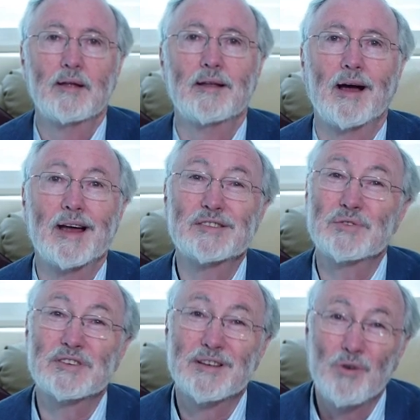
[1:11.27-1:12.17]
Now, as to
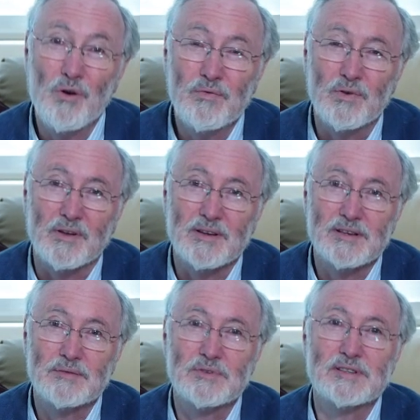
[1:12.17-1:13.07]
its
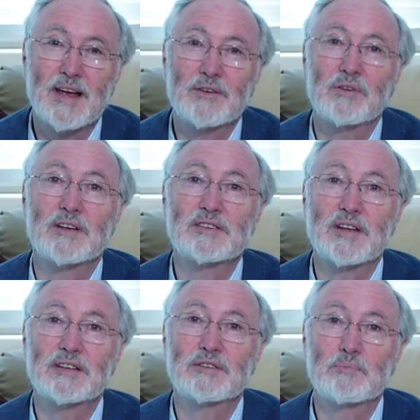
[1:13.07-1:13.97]
lawfulness, well, SANRAL has
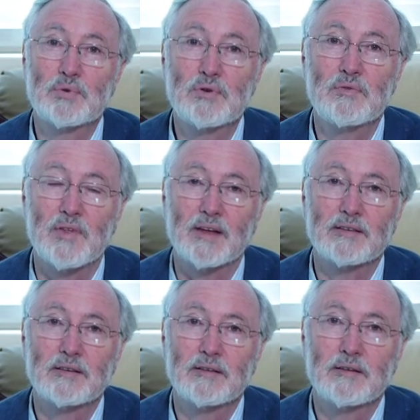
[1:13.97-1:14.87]
yet to prove that
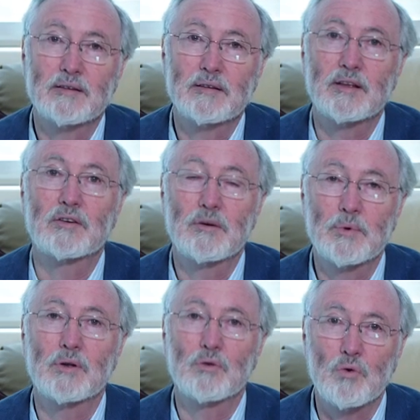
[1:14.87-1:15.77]
in the
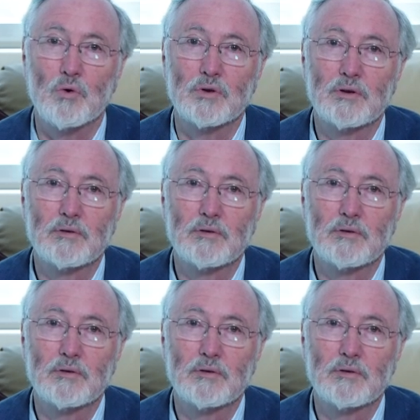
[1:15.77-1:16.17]
criminal court.